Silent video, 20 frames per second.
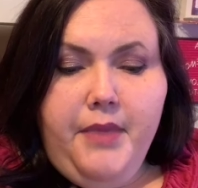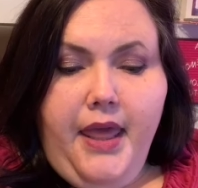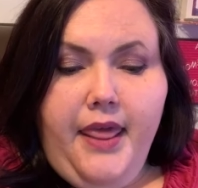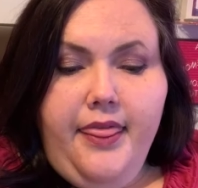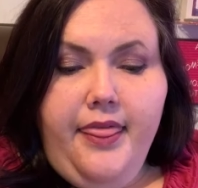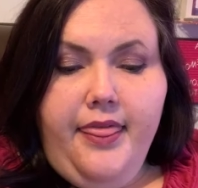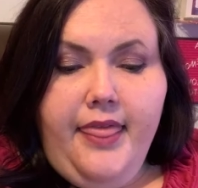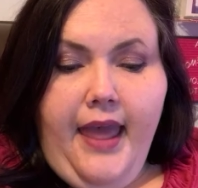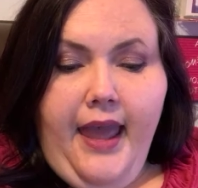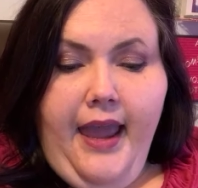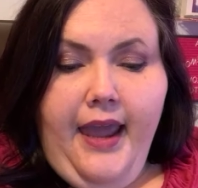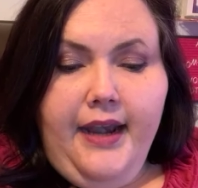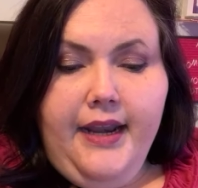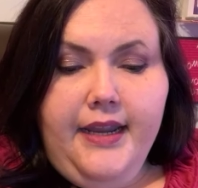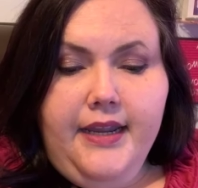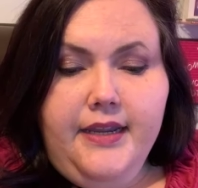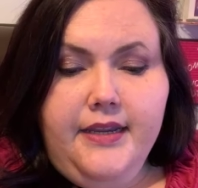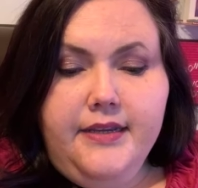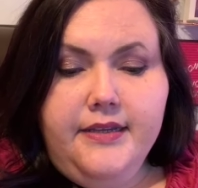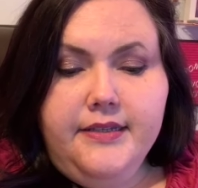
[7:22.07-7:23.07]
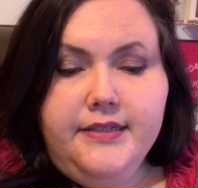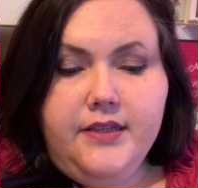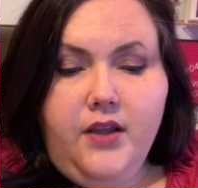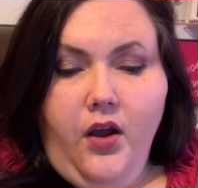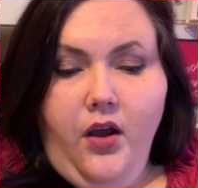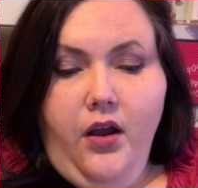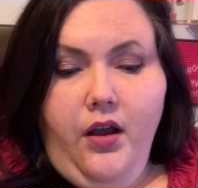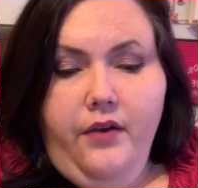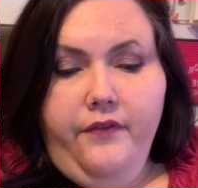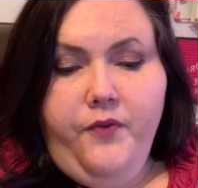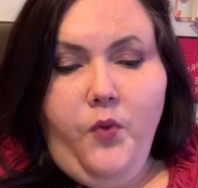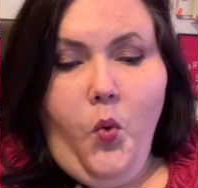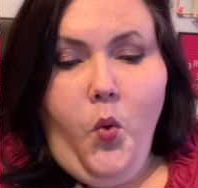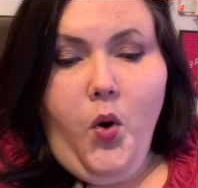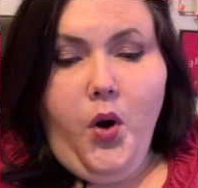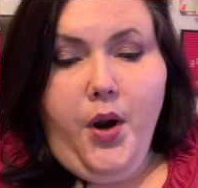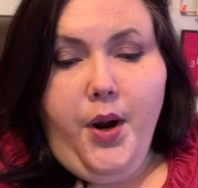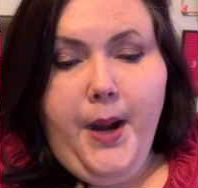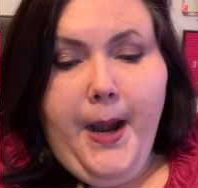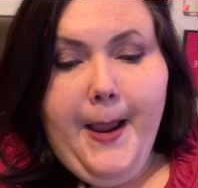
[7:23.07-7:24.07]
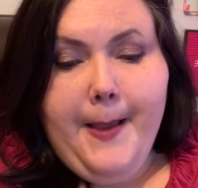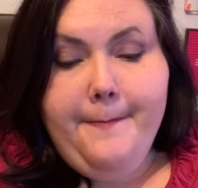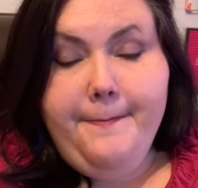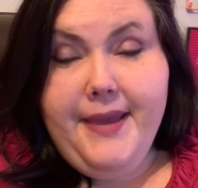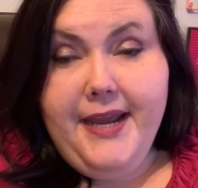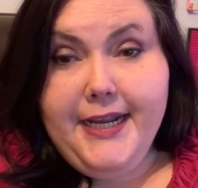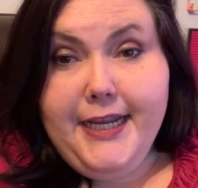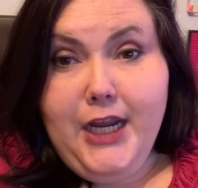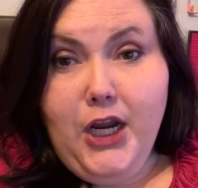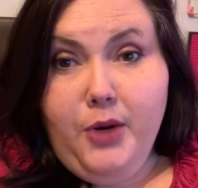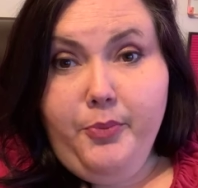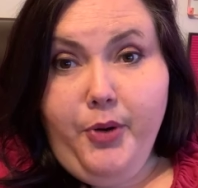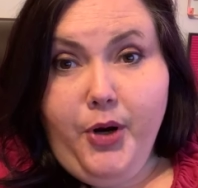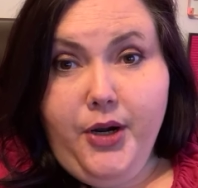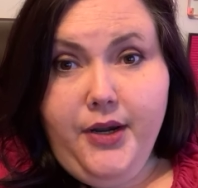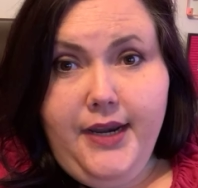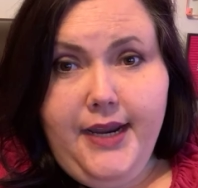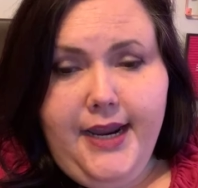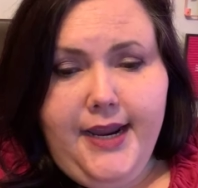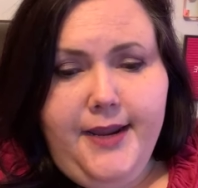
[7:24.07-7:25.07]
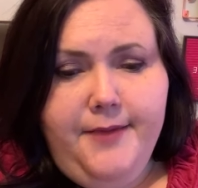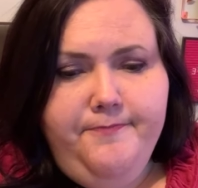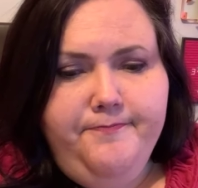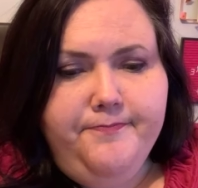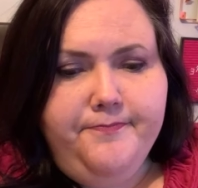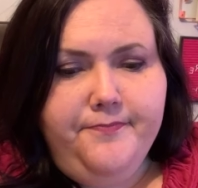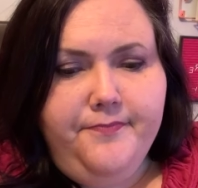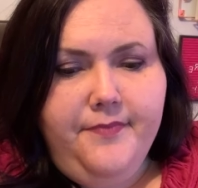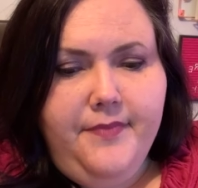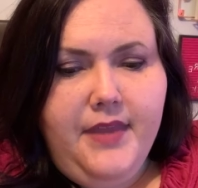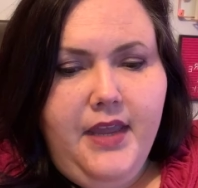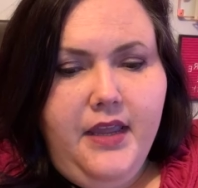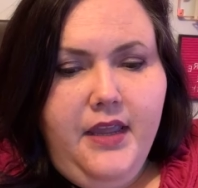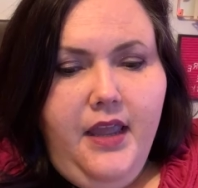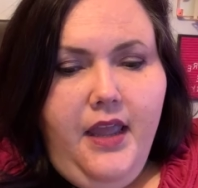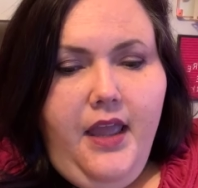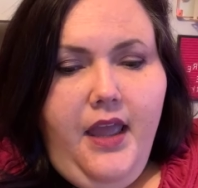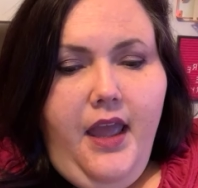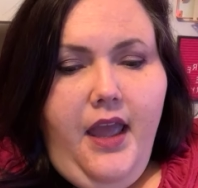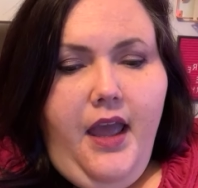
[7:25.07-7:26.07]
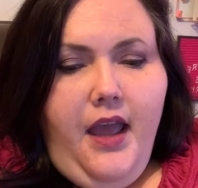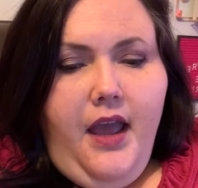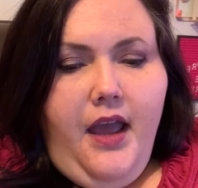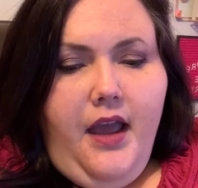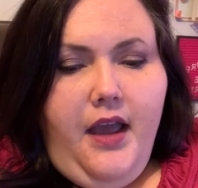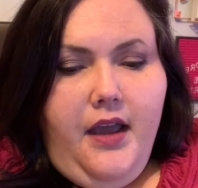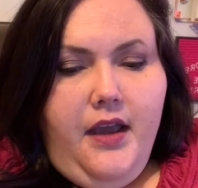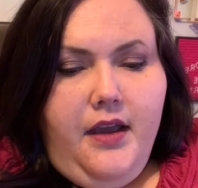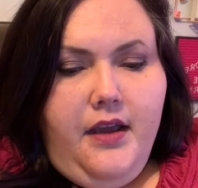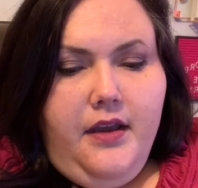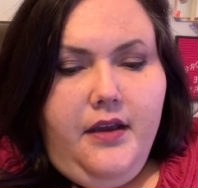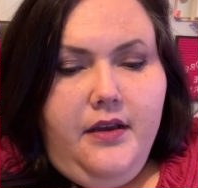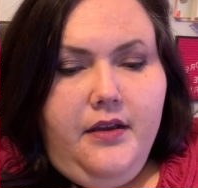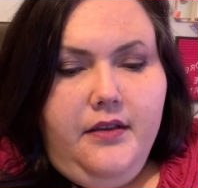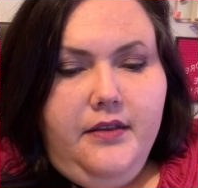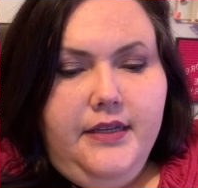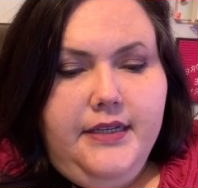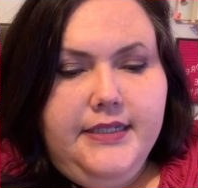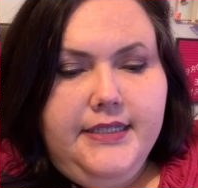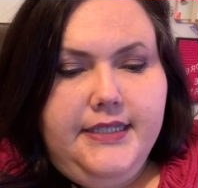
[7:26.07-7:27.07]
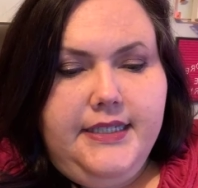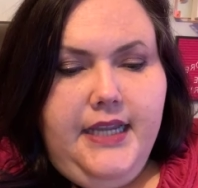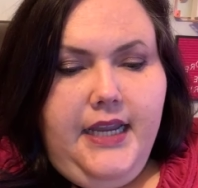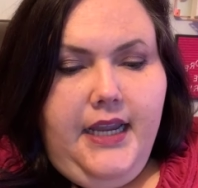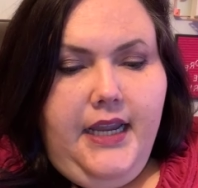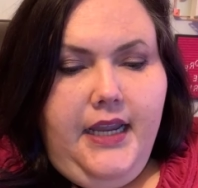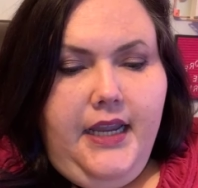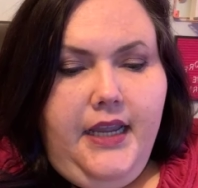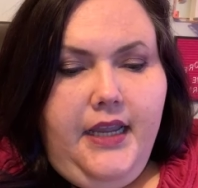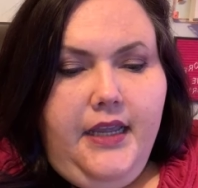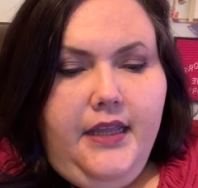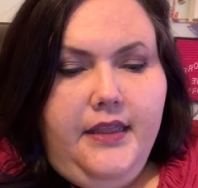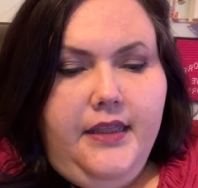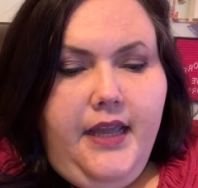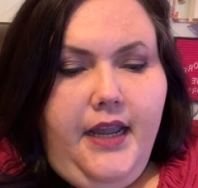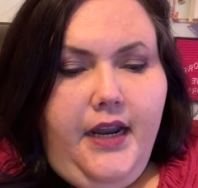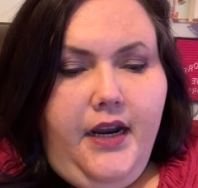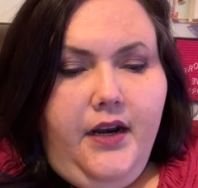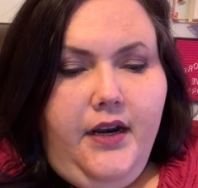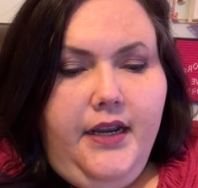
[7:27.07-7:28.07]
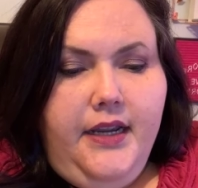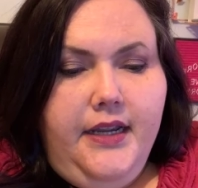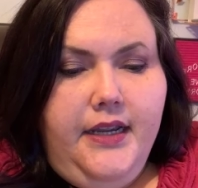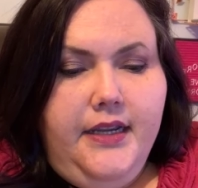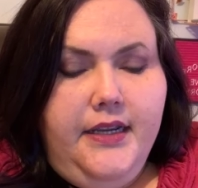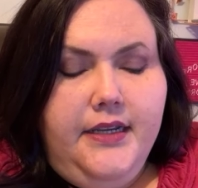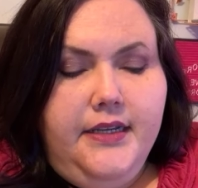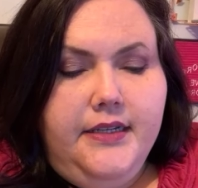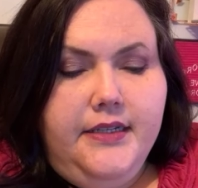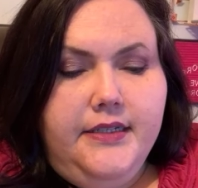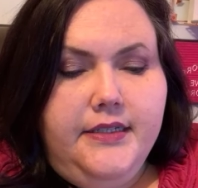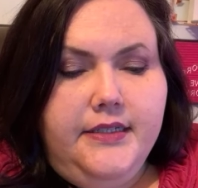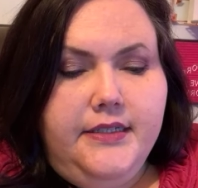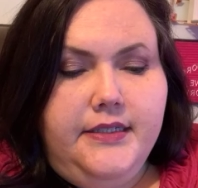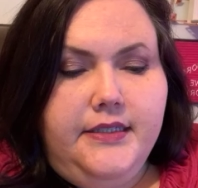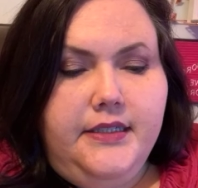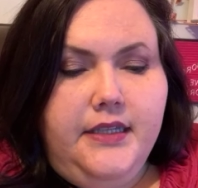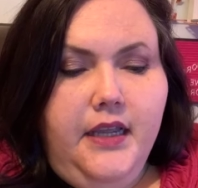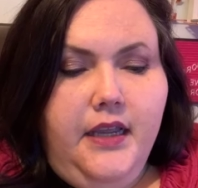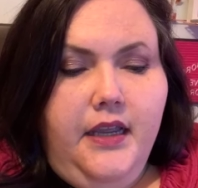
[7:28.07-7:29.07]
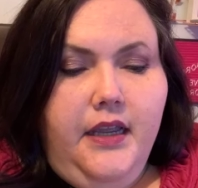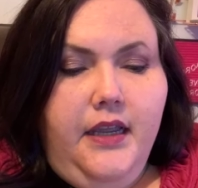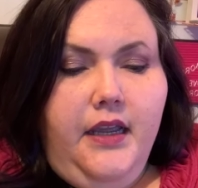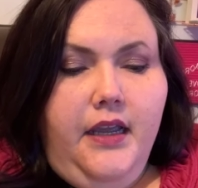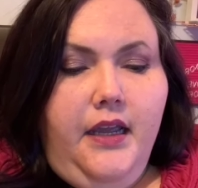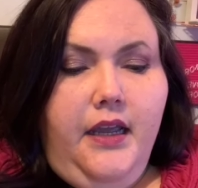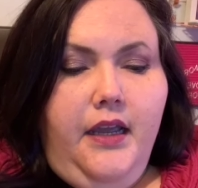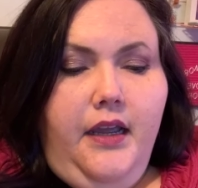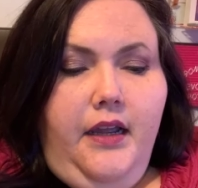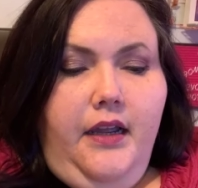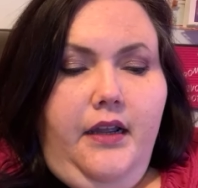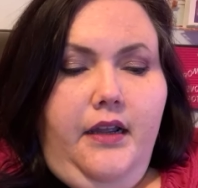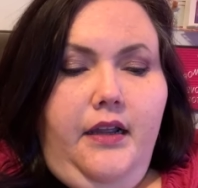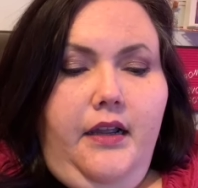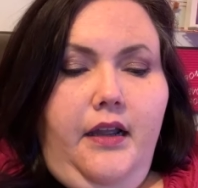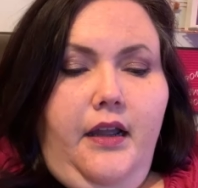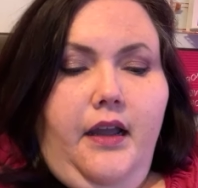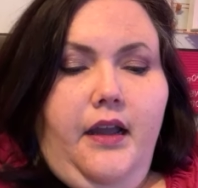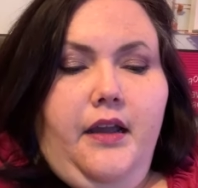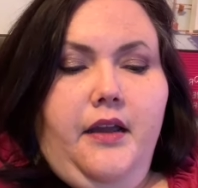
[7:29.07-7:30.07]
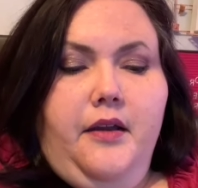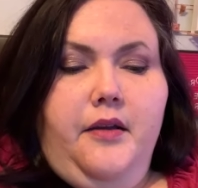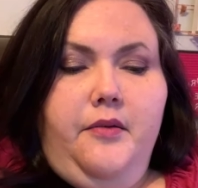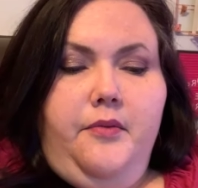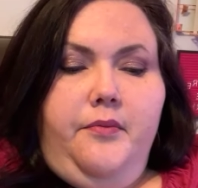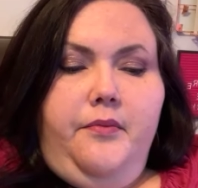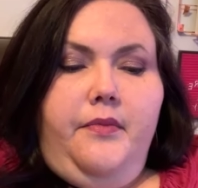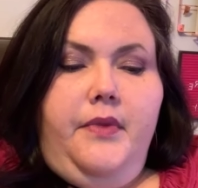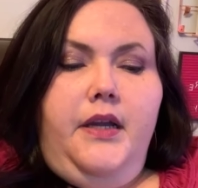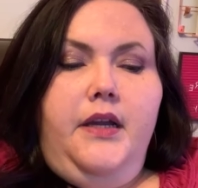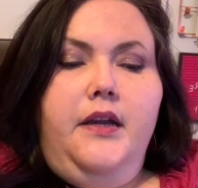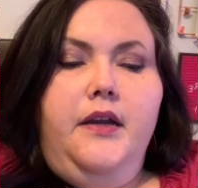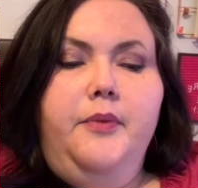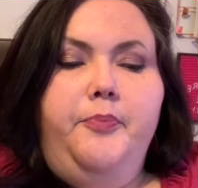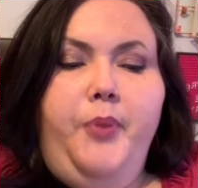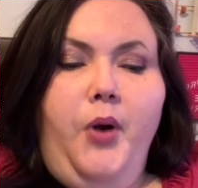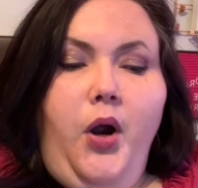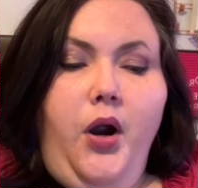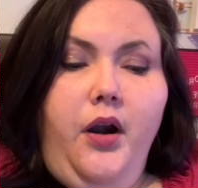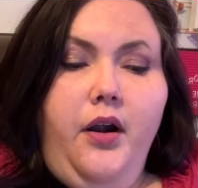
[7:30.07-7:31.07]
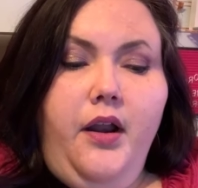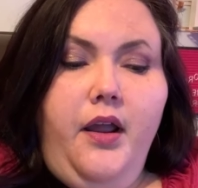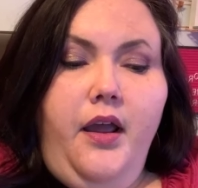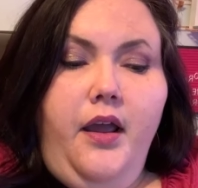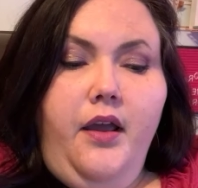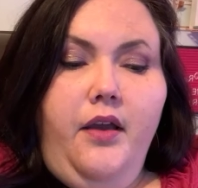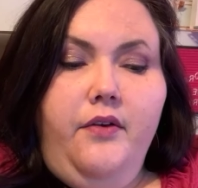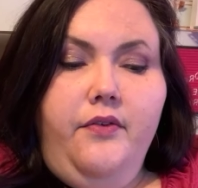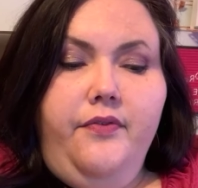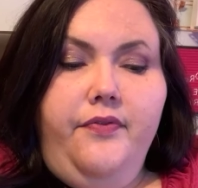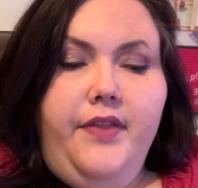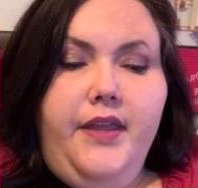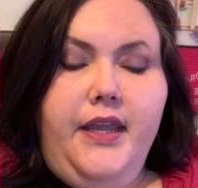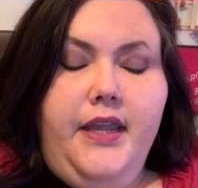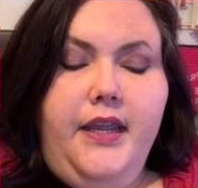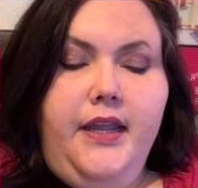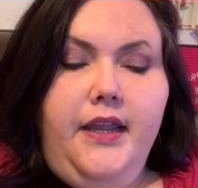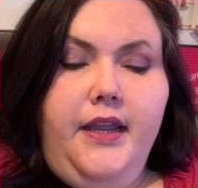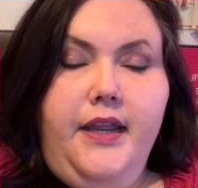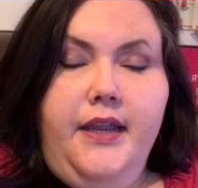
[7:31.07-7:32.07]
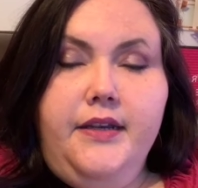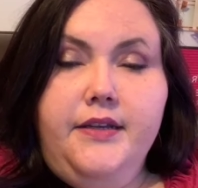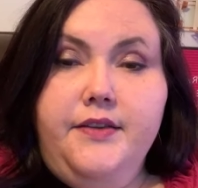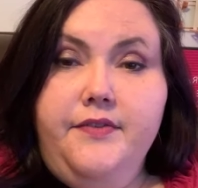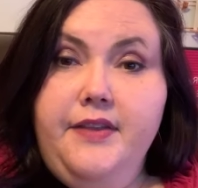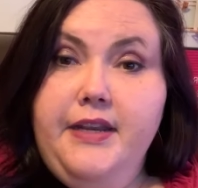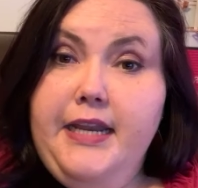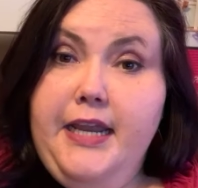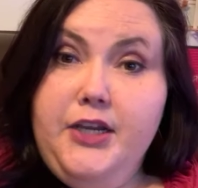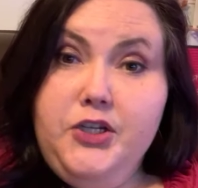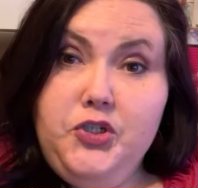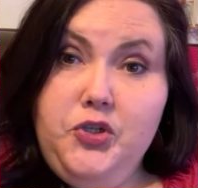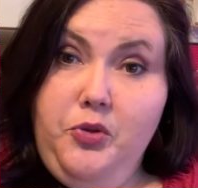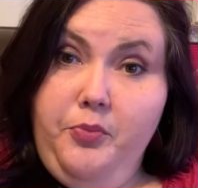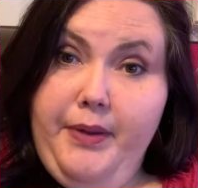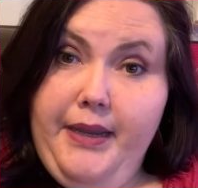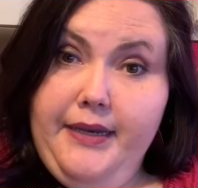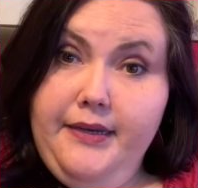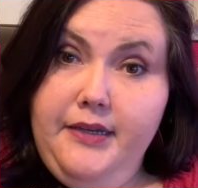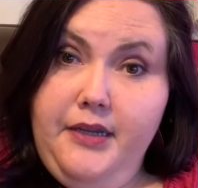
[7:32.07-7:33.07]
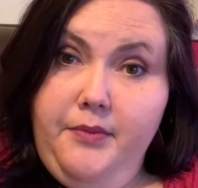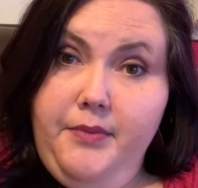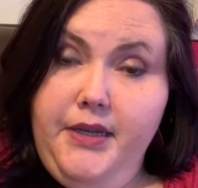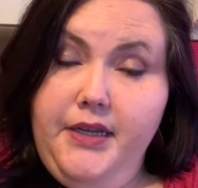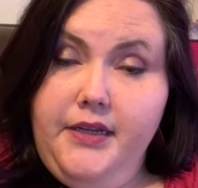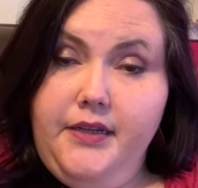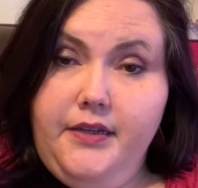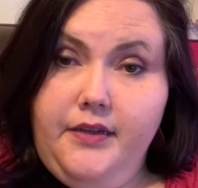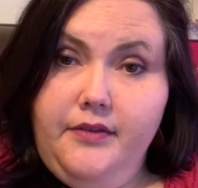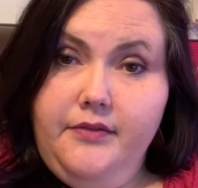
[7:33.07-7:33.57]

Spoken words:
That is all for Medicare Part D. Let's see. There is part of the end of the national pandemic